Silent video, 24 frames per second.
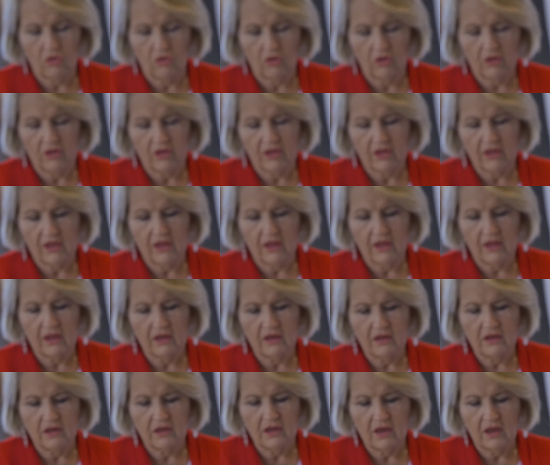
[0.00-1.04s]
and what's
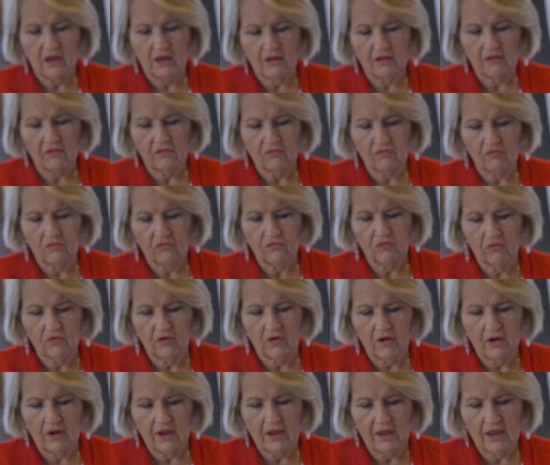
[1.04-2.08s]
causing their pain.
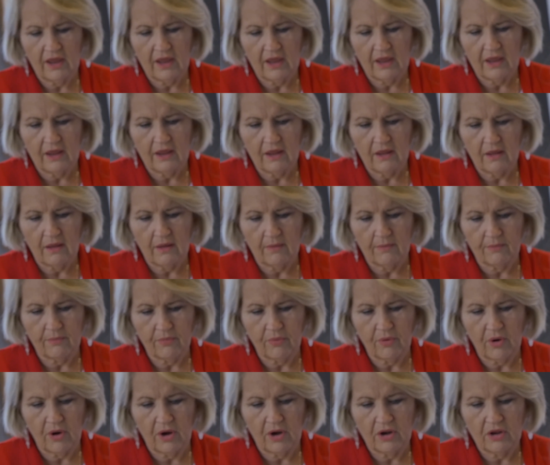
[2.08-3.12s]
We allow
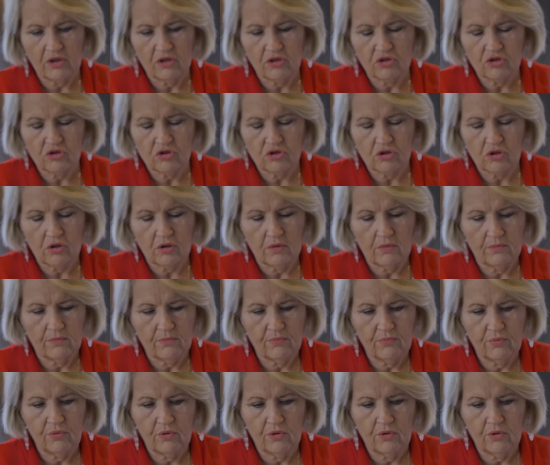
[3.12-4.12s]
patients to ask questions